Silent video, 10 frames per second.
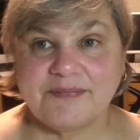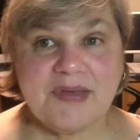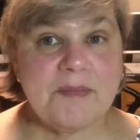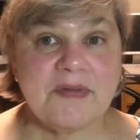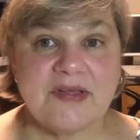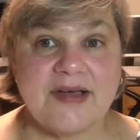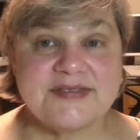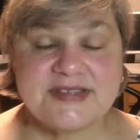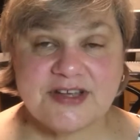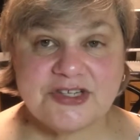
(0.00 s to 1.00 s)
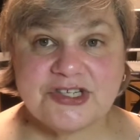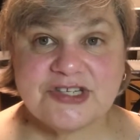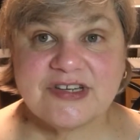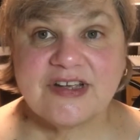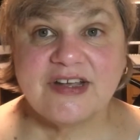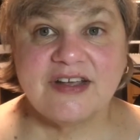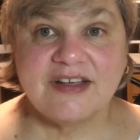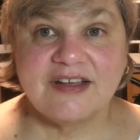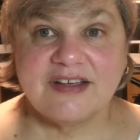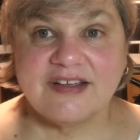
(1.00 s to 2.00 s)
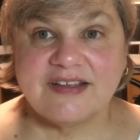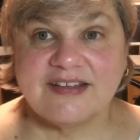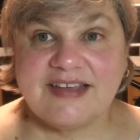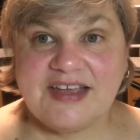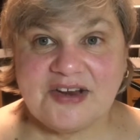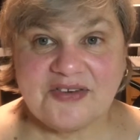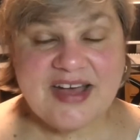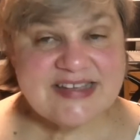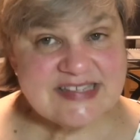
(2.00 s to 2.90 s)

people of such, high